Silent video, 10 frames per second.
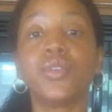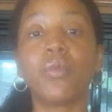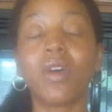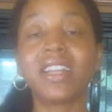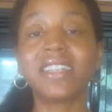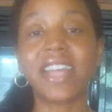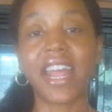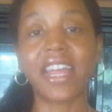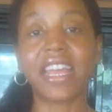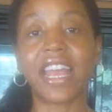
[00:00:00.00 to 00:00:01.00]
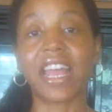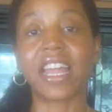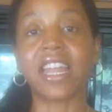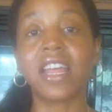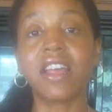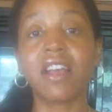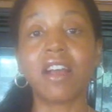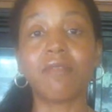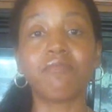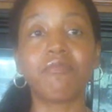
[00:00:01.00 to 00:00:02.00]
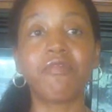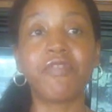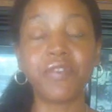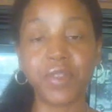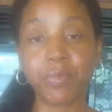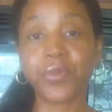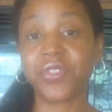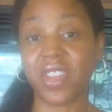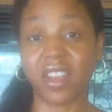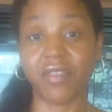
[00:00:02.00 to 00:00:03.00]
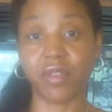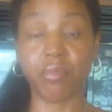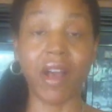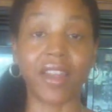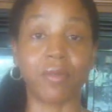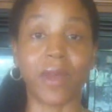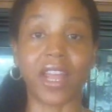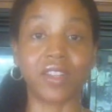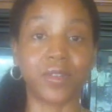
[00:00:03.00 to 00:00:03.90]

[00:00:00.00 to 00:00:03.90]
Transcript: you want to take in 50% of your body weight.